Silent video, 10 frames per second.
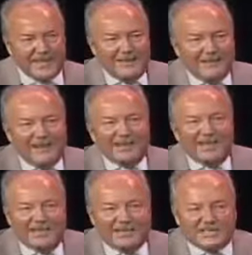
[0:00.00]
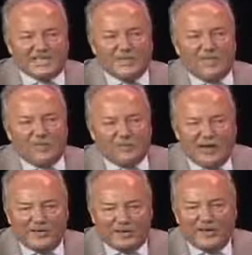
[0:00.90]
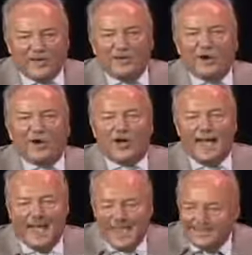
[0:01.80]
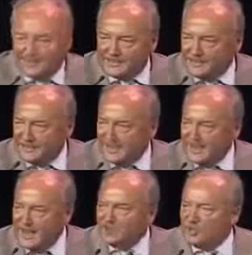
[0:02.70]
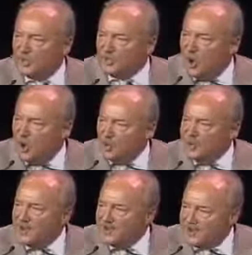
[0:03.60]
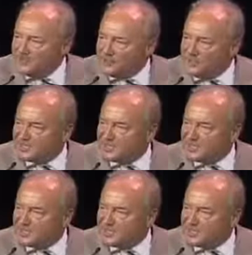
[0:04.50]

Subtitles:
let me at least reach your head in your own interests.